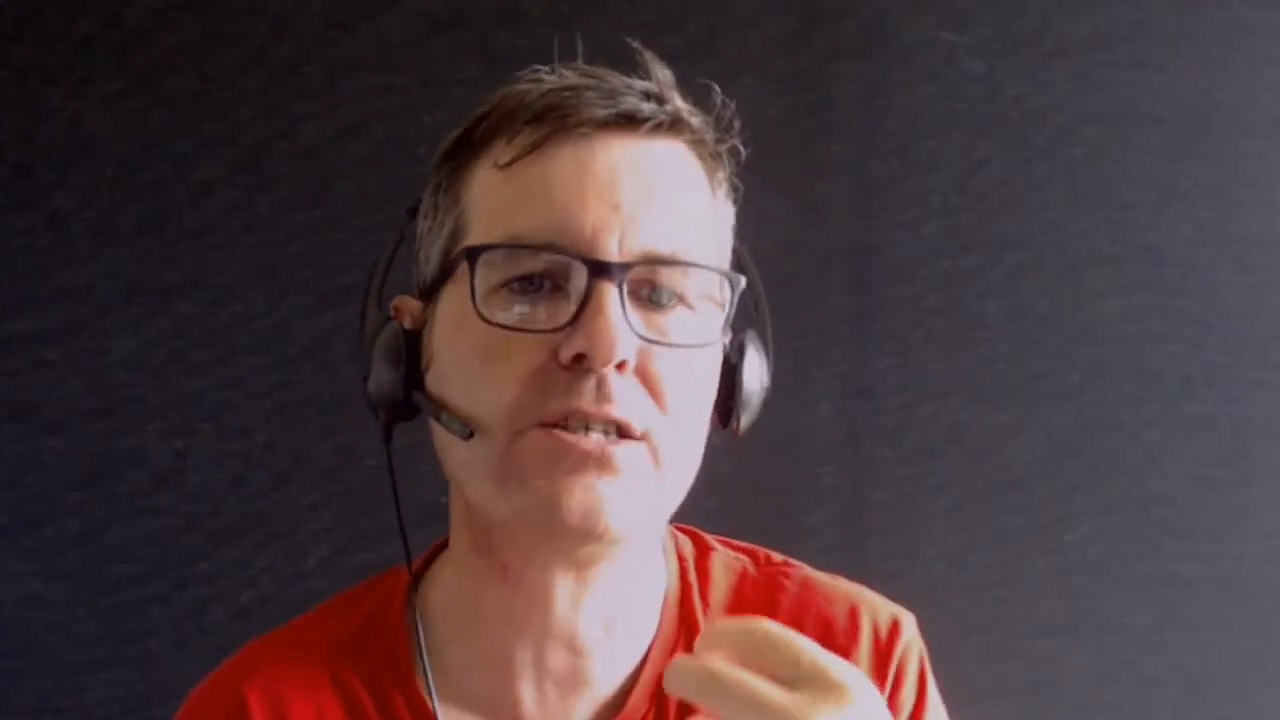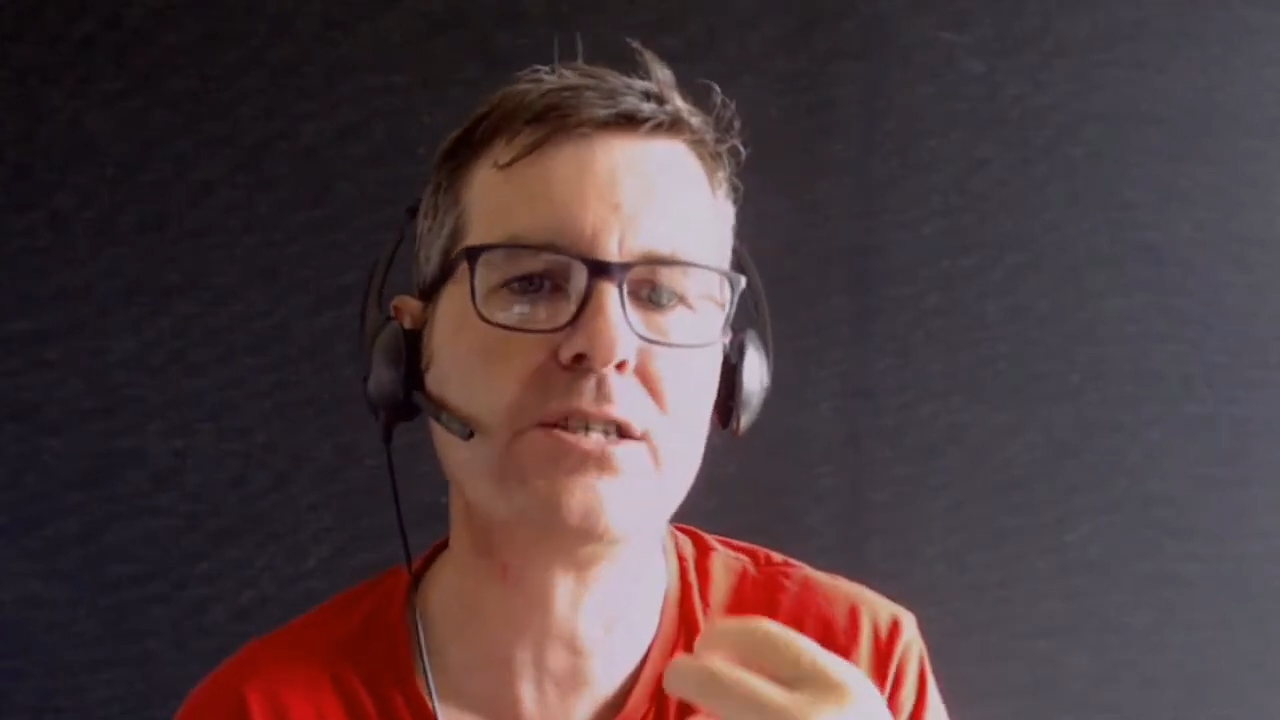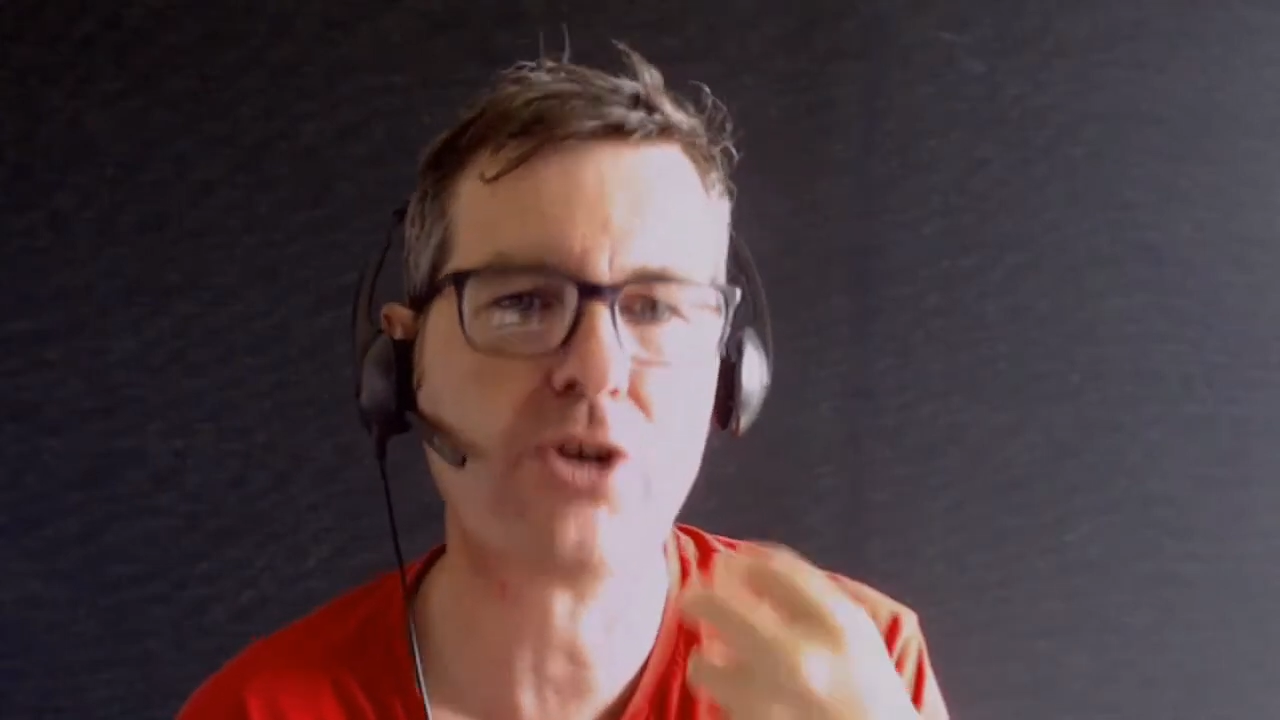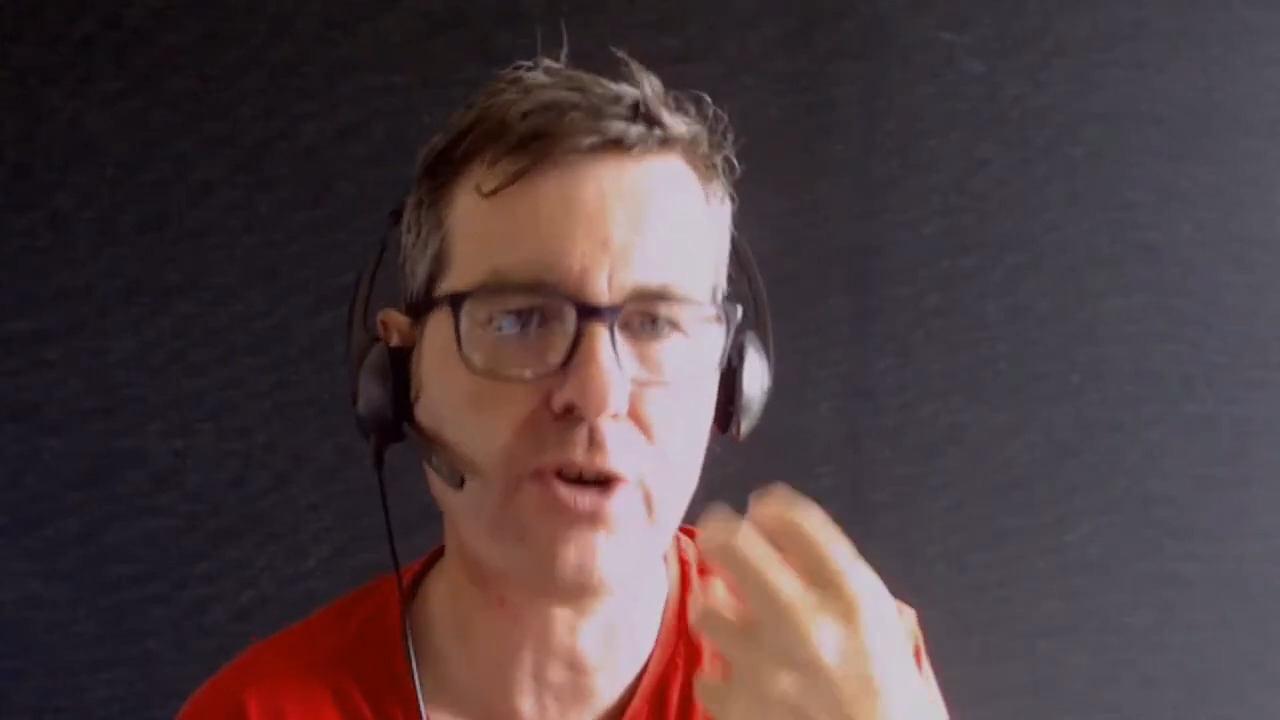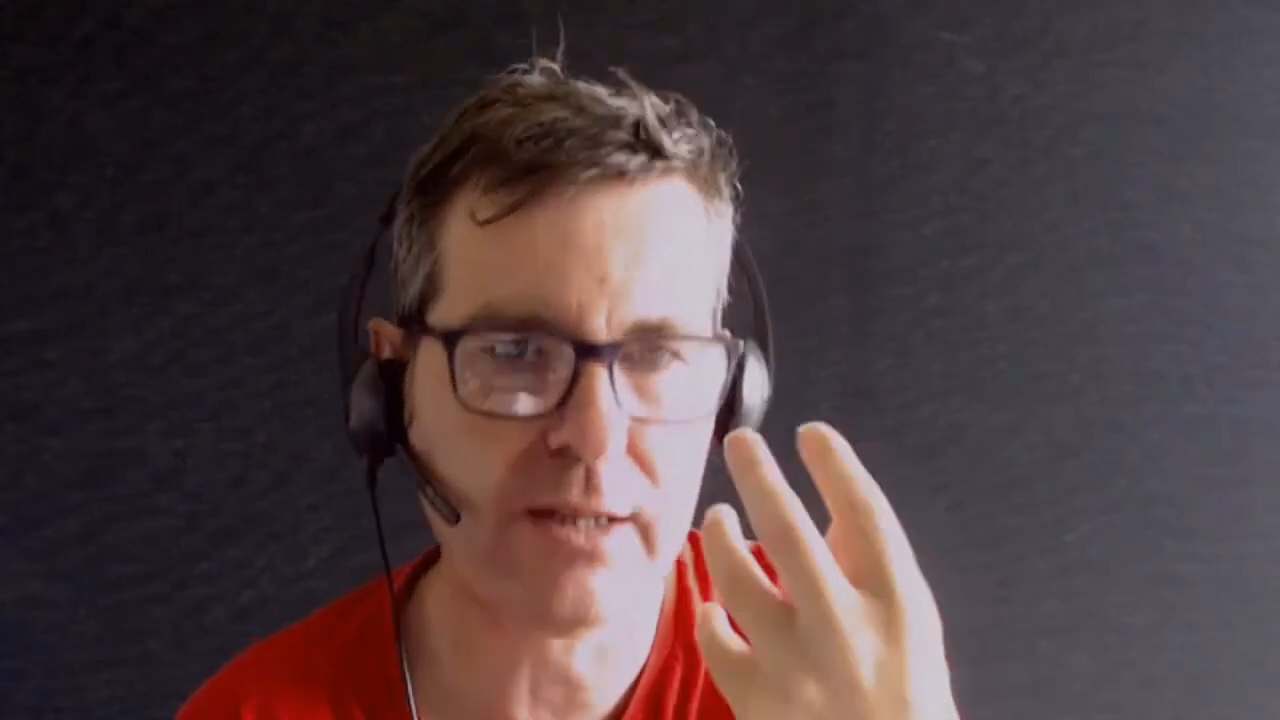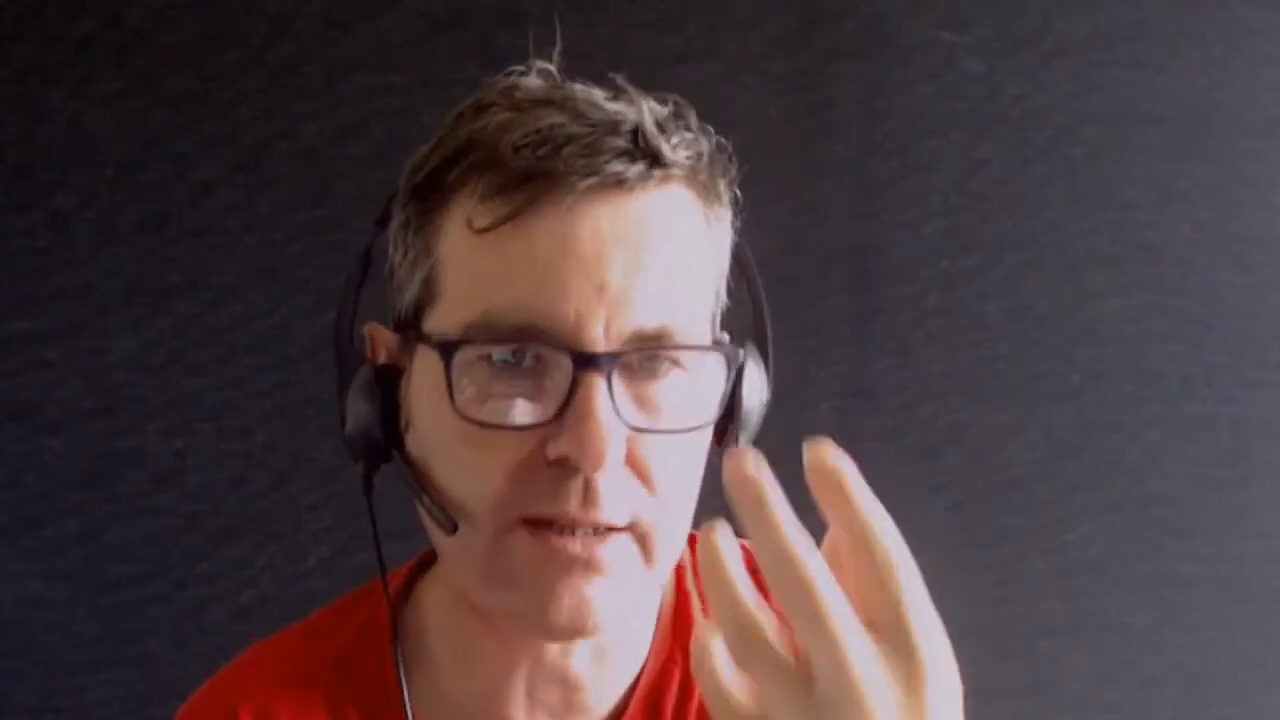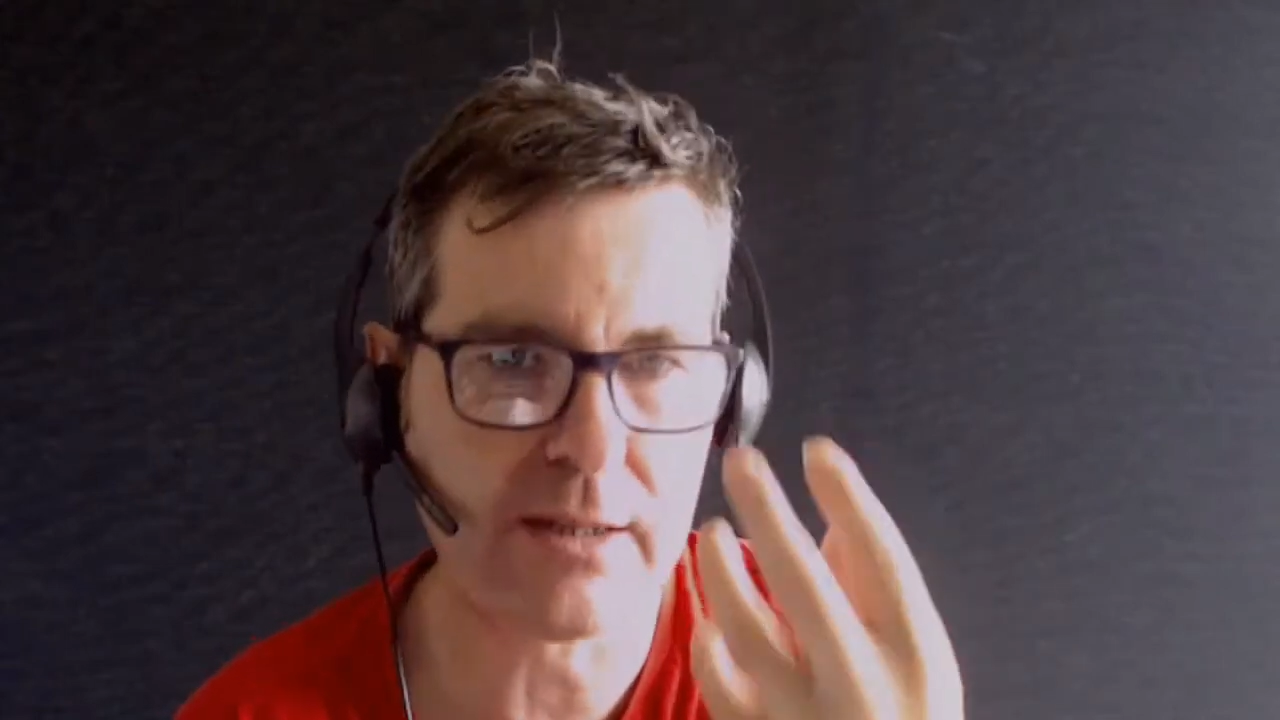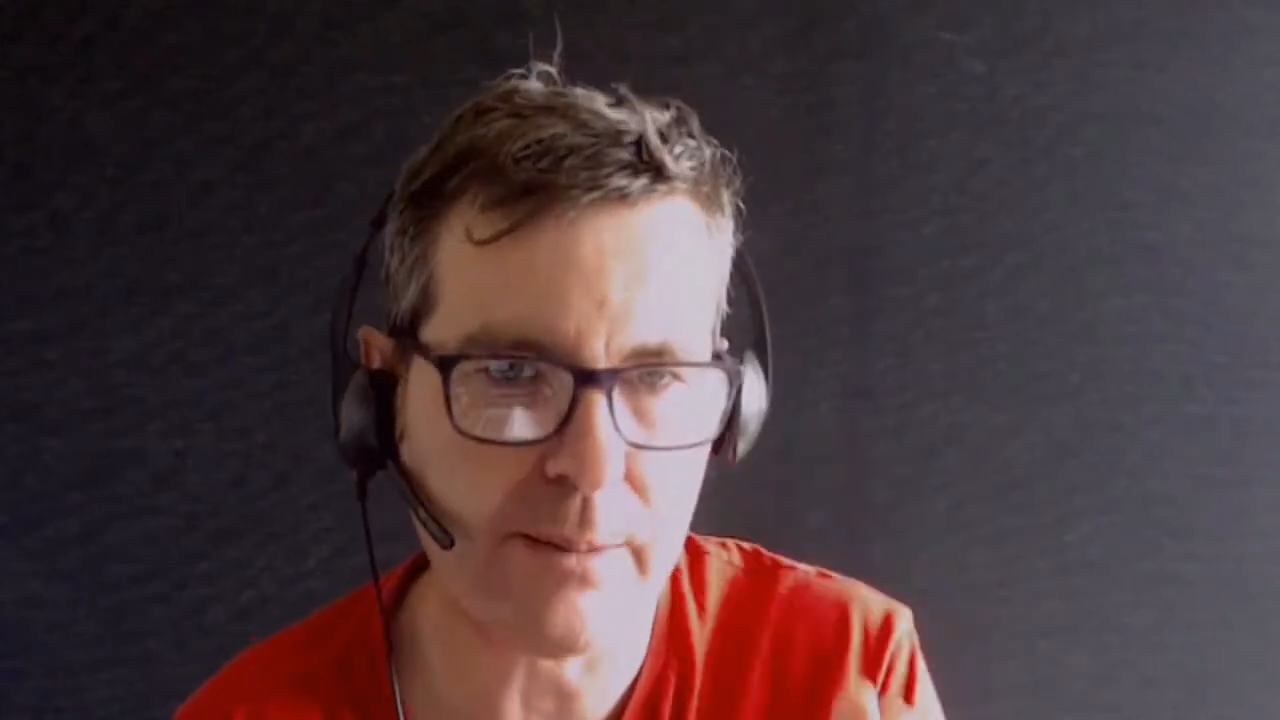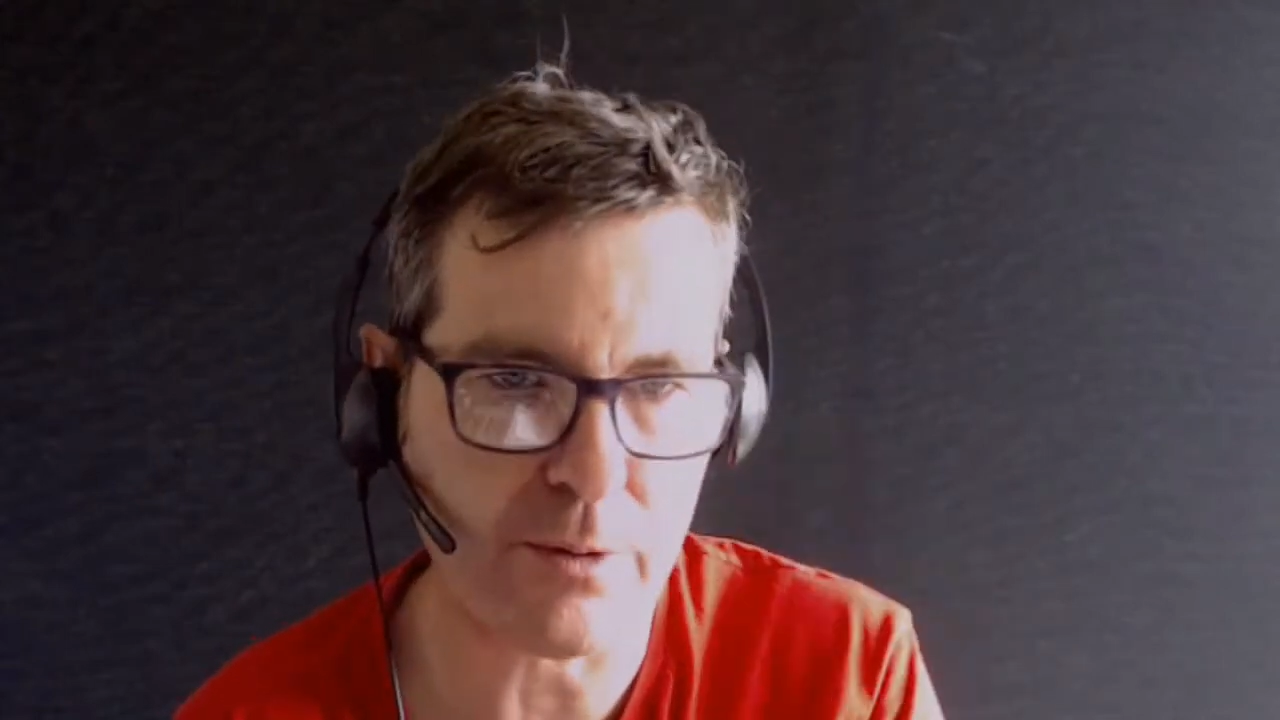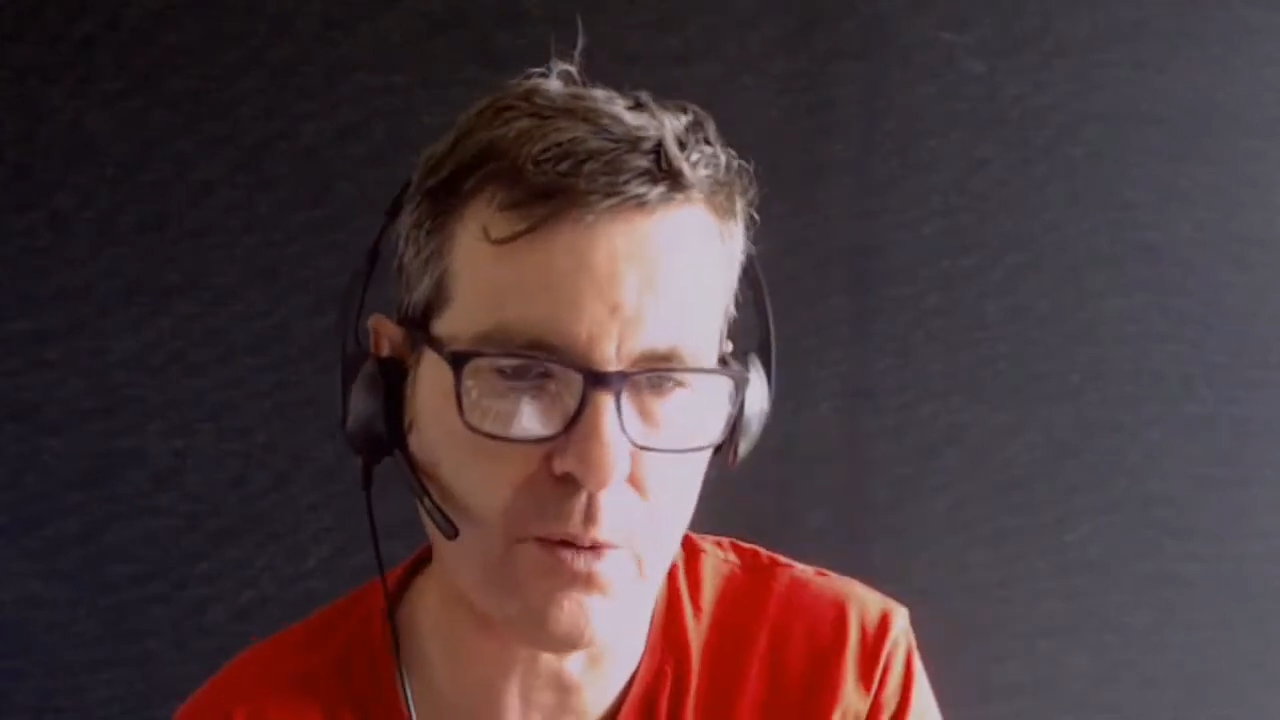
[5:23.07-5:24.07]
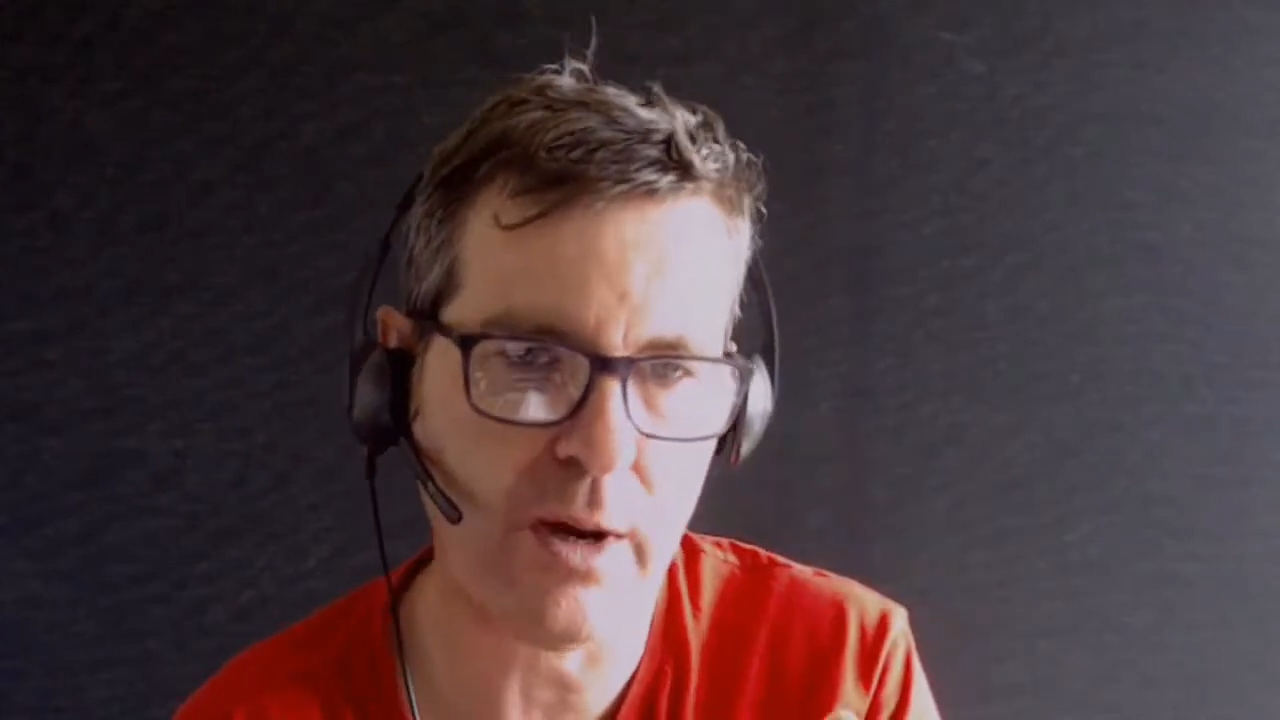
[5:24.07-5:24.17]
certain type of